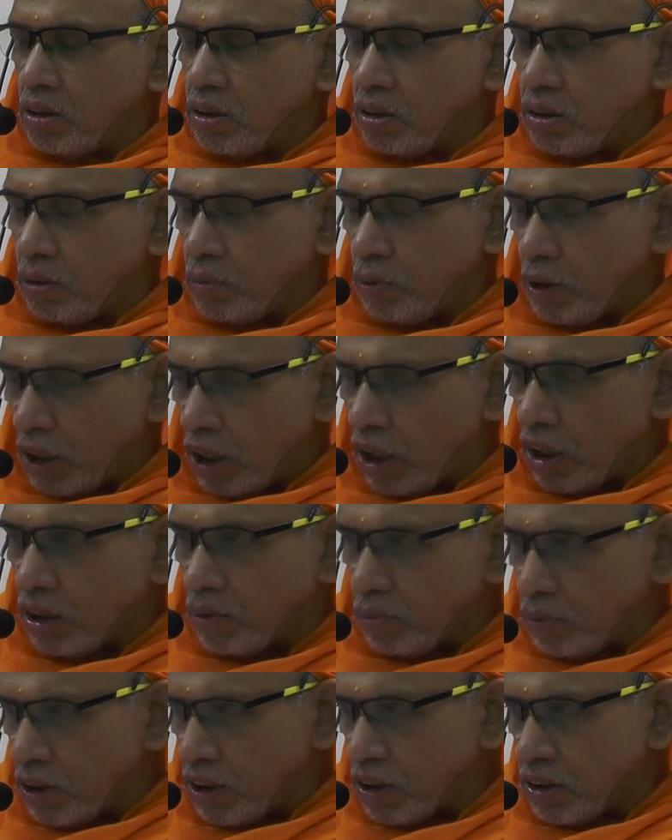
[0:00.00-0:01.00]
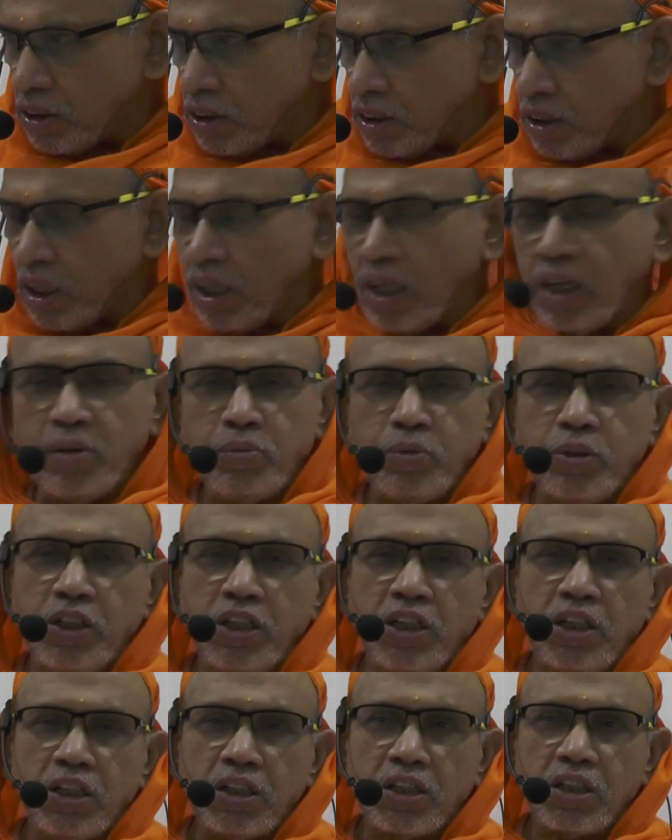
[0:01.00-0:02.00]
some anatomy, etc., I am
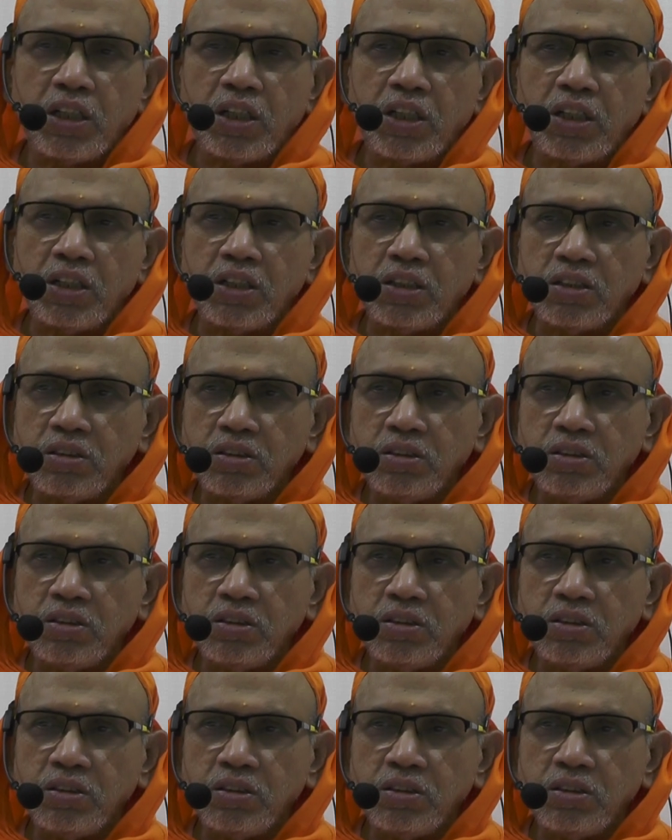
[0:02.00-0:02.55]
illiterate.